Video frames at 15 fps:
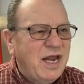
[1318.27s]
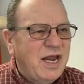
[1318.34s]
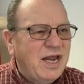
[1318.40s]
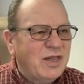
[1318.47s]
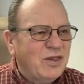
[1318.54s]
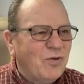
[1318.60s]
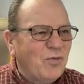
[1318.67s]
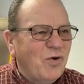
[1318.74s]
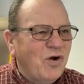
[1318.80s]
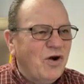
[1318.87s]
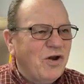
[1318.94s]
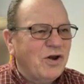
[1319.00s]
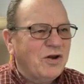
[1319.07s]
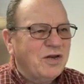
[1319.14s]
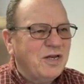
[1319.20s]
in the
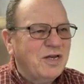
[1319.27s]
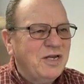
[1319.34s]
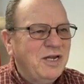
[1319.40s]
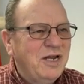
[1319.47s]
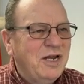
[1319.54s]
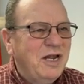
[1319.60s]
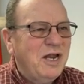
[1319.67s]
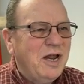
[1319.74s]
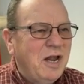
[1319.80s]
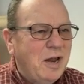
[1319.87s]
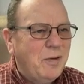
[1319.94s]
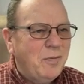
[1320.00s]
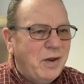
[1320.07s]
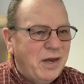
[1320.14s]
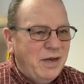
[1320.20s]
world.
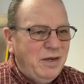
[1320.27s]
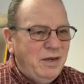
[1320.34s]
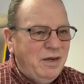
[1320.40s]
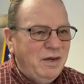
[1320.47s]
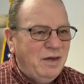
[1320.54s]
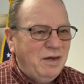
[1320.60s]
Amen?